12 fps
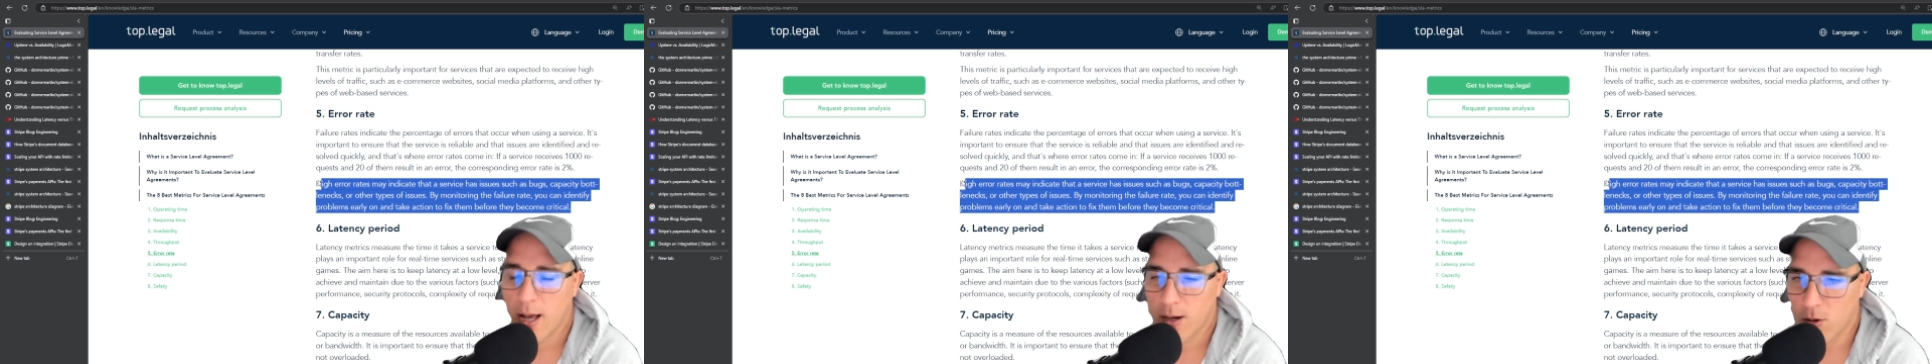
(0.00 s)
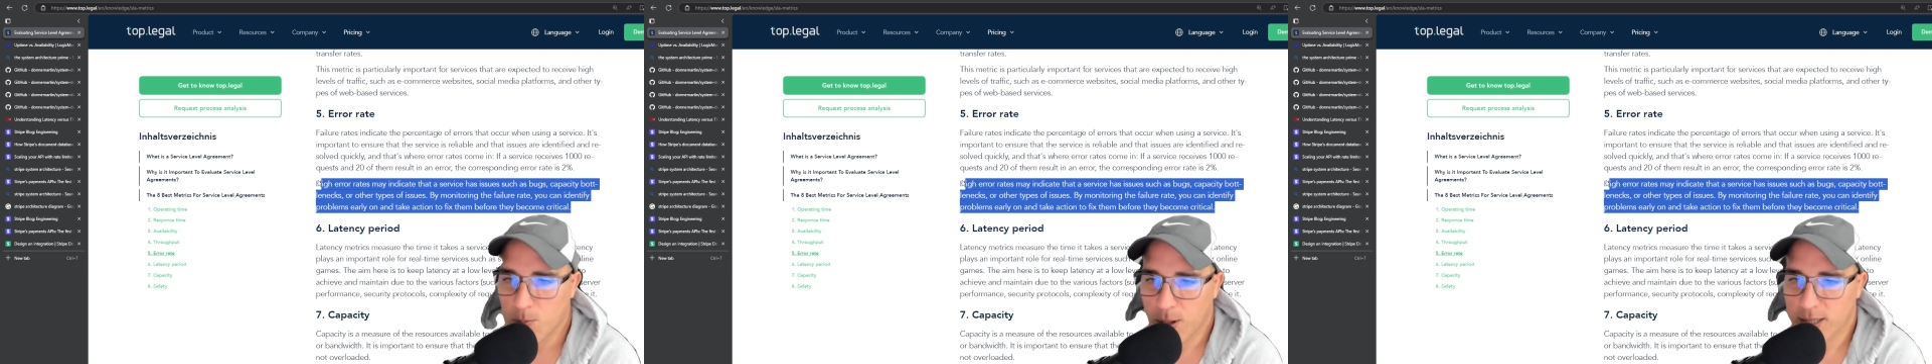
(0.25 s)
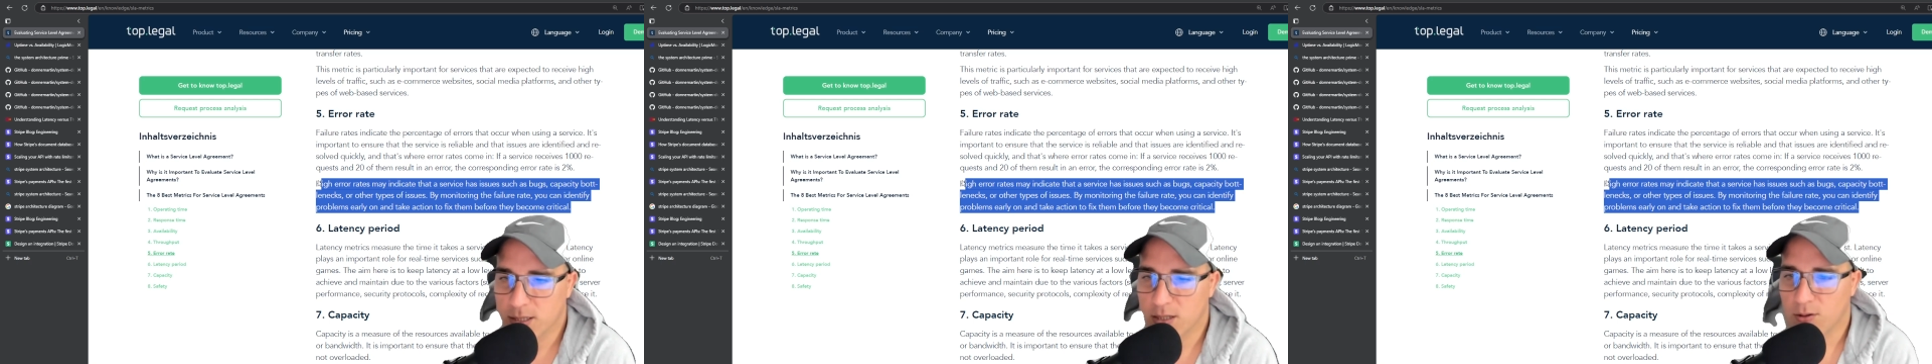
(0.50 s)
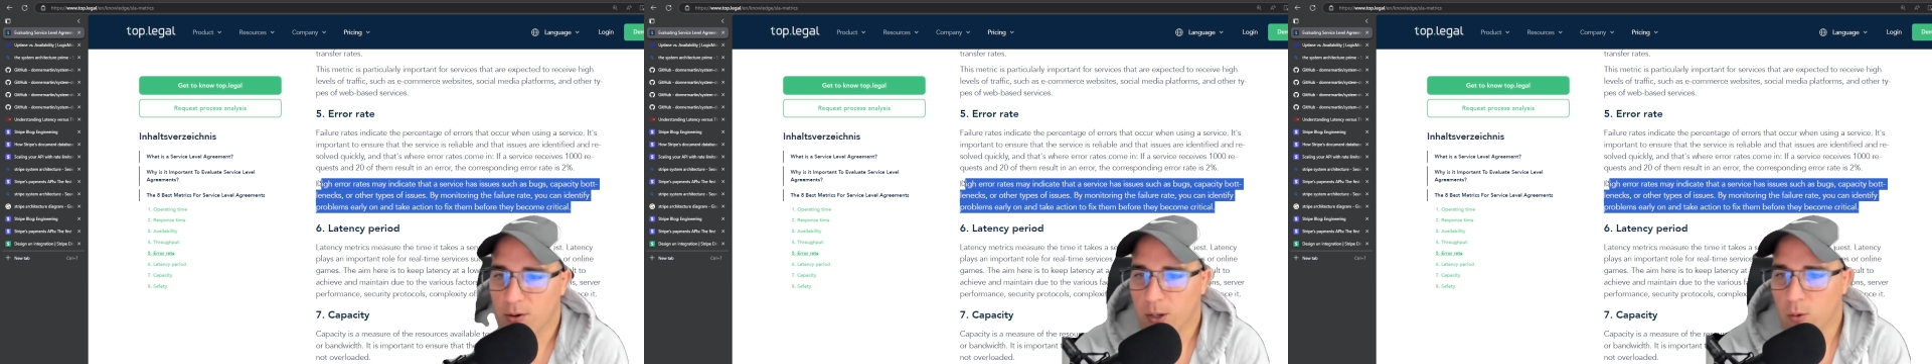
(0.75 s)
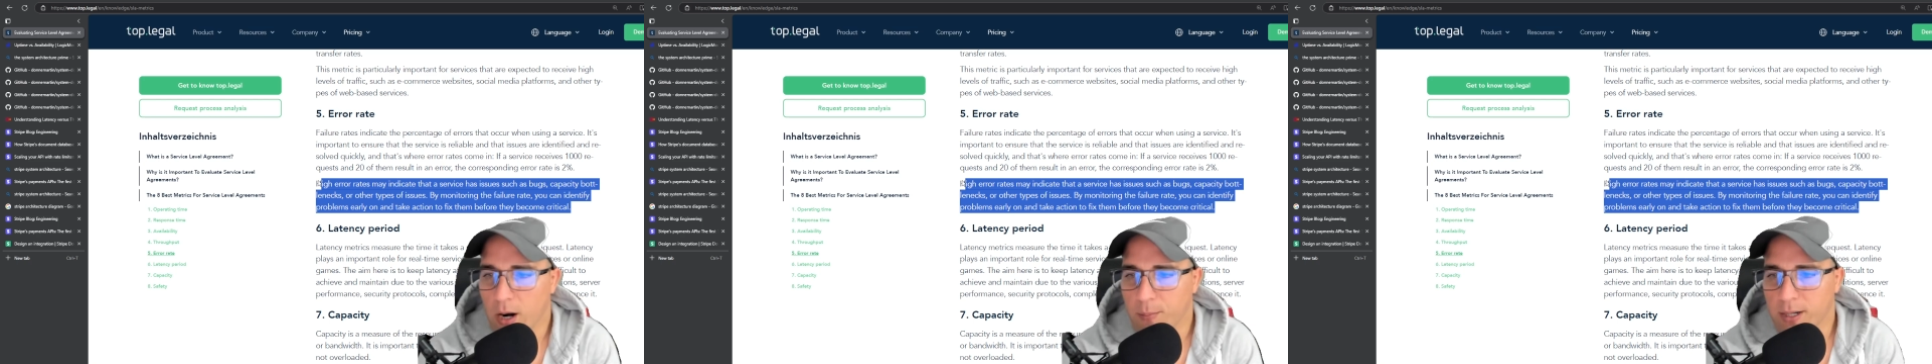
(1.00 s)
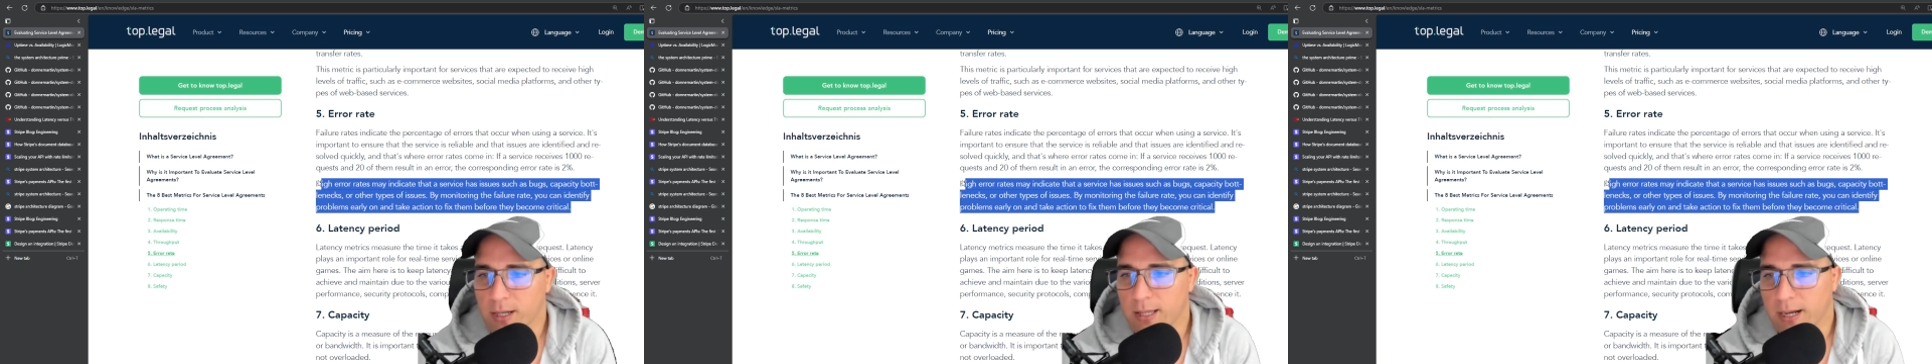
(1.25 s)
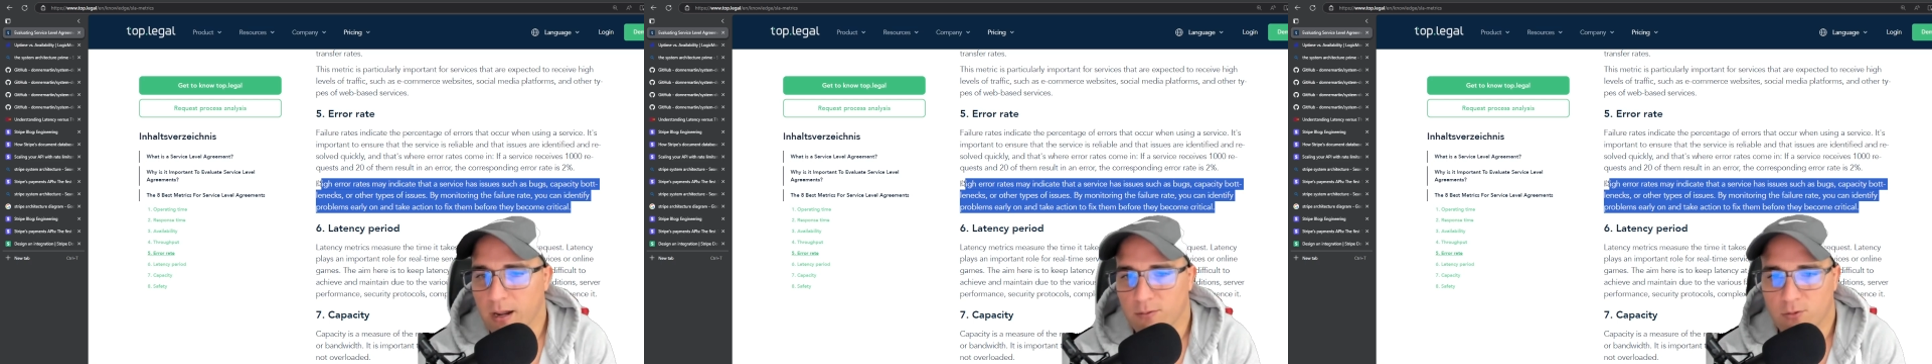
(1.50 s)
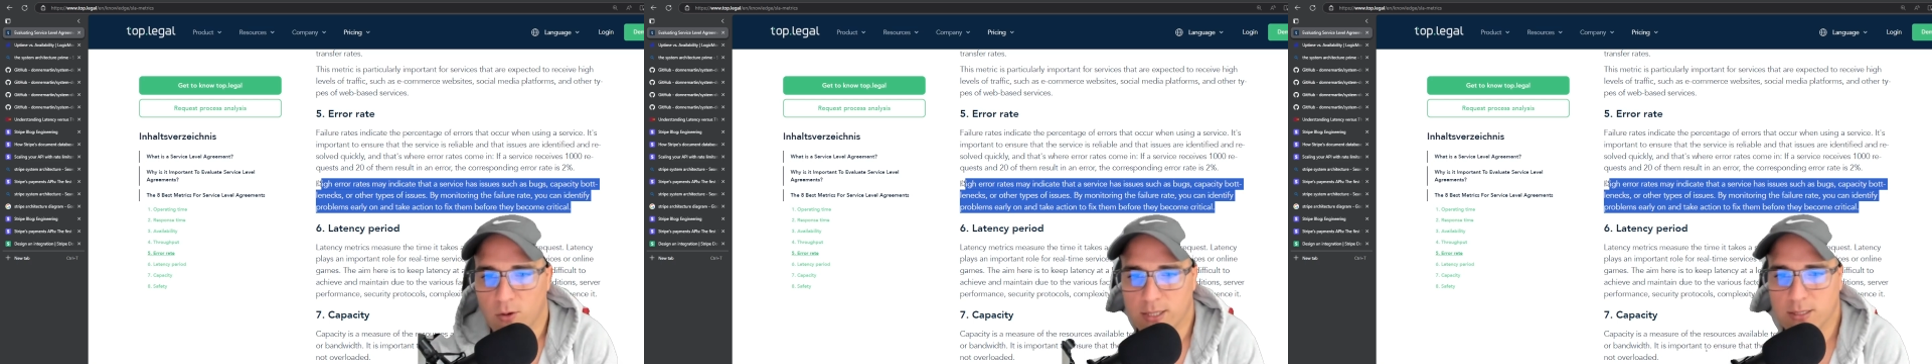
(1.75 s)
complexity, or requirement that can
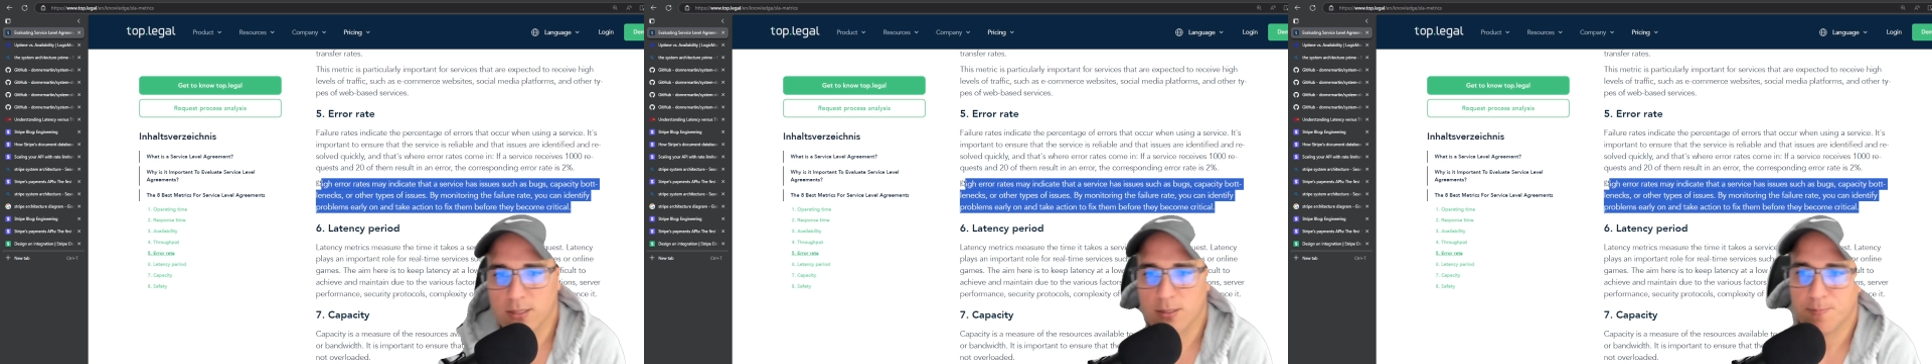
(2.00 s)
influence it.